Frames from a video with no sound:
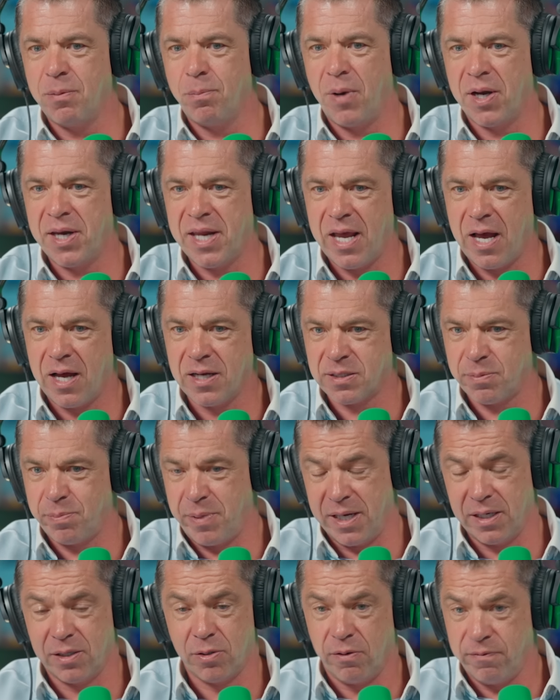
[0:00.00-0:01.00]
the money
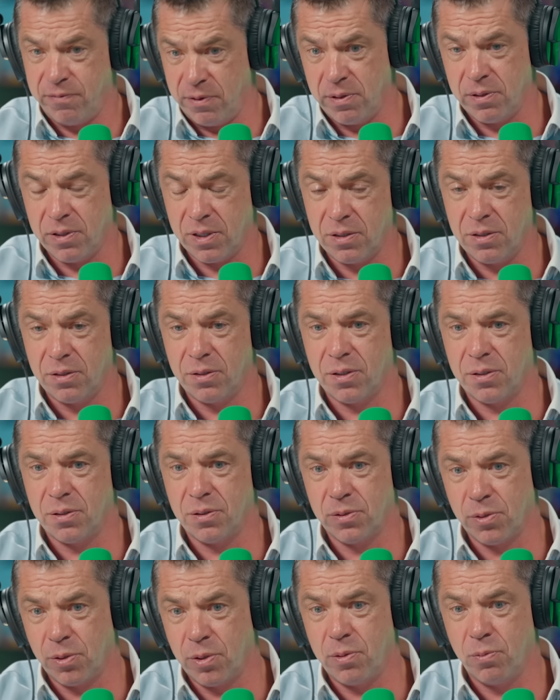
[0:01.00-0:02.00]
aspect of it, that
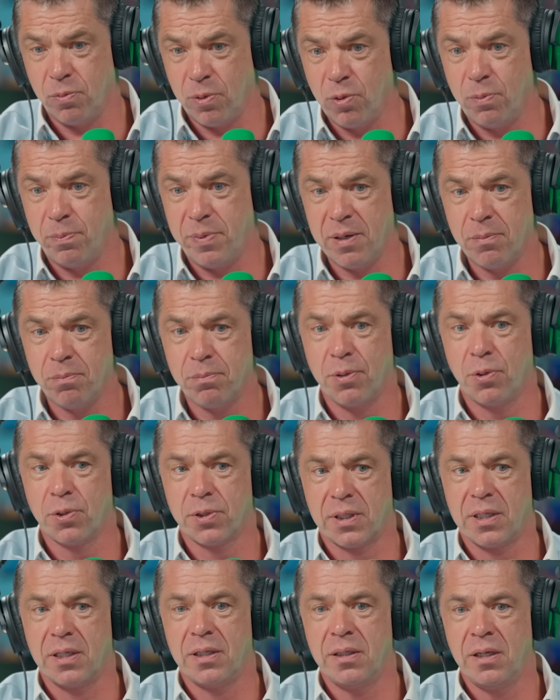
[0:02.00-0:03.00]
though it will be
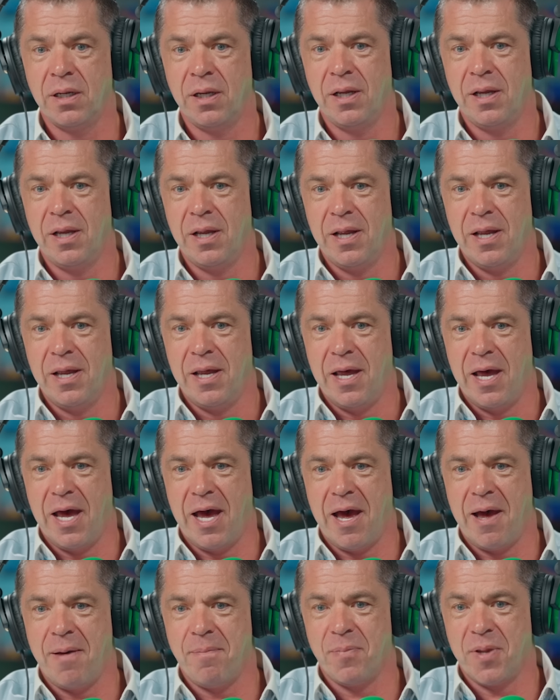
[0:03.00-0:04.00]
important.
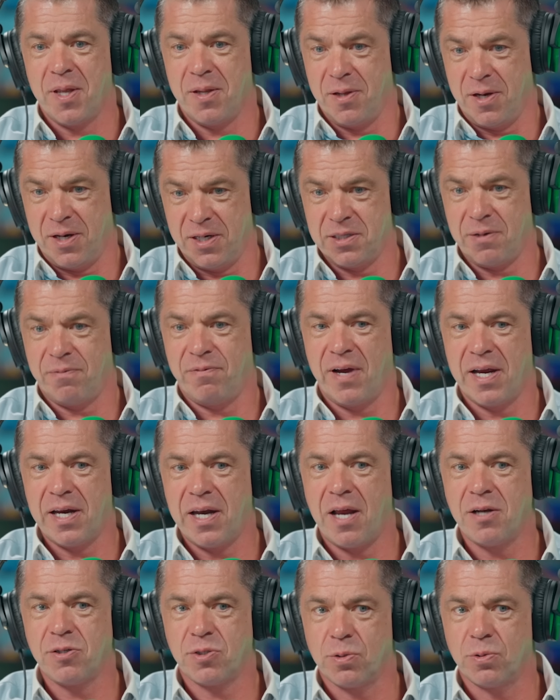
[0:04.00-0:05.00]
That there is a
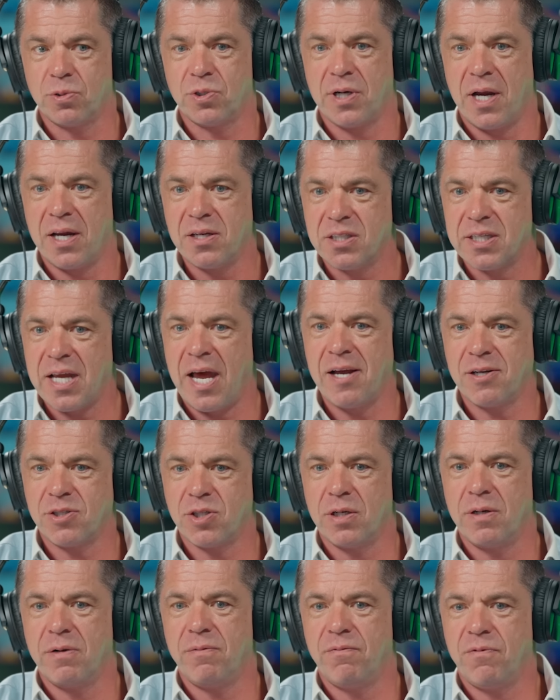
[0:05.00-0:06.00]
financial
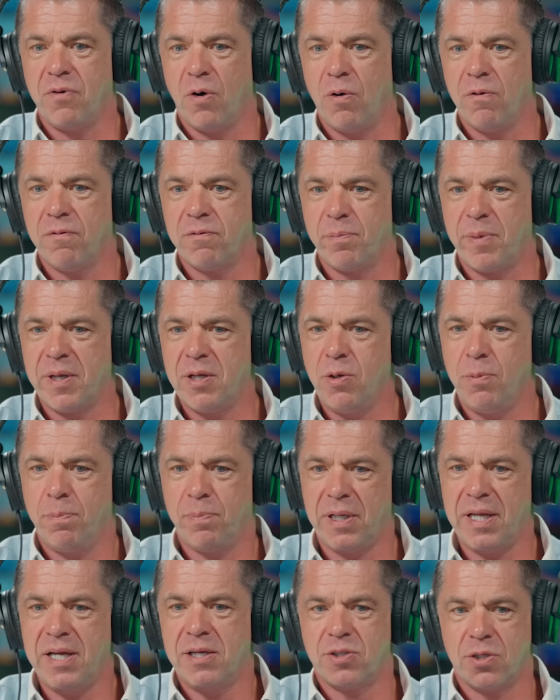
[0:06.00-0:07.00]
transaction involved, but you
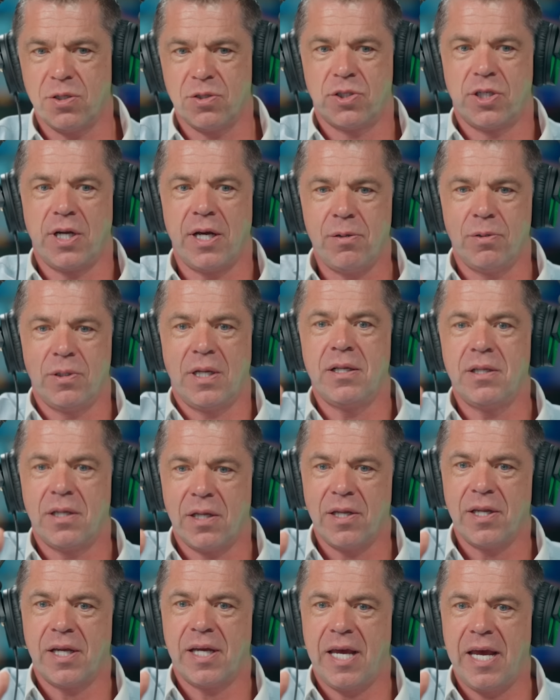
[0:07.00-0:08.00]
place your child
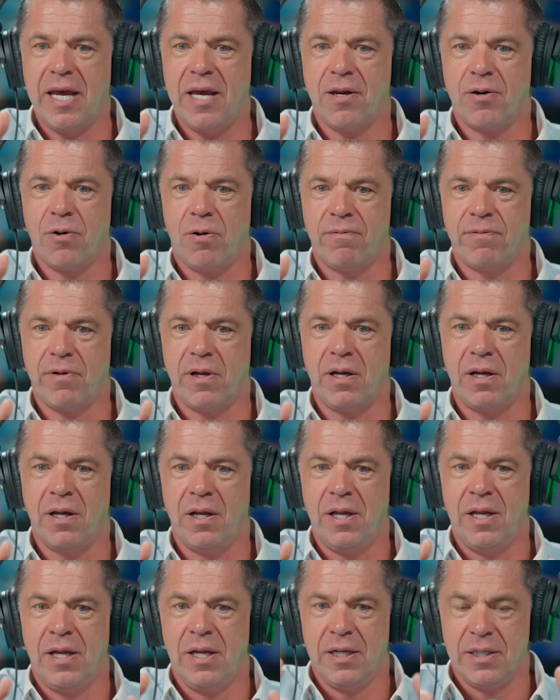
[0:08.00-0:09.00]
into the care of a
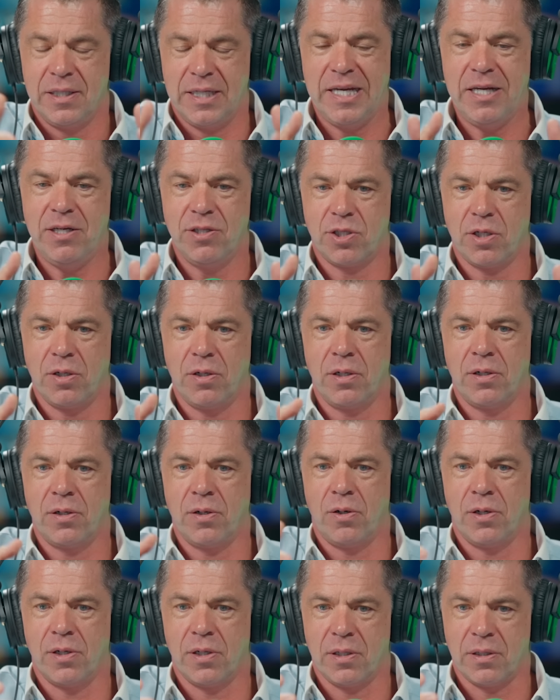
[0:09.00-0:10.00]
teacher
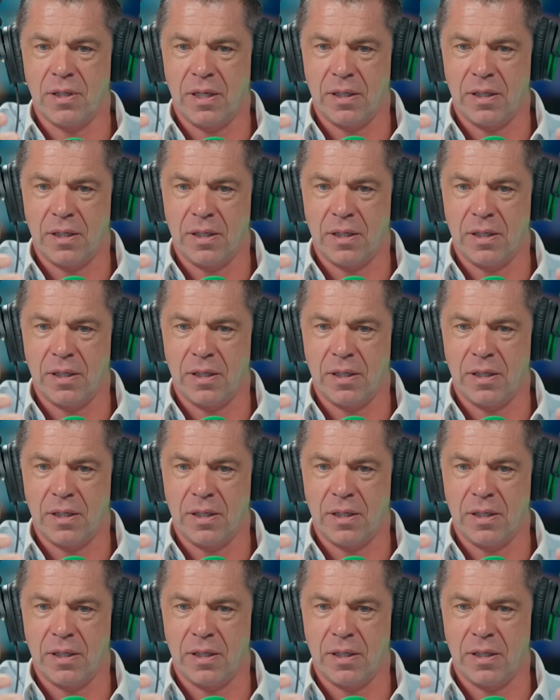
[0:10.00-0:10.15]
or a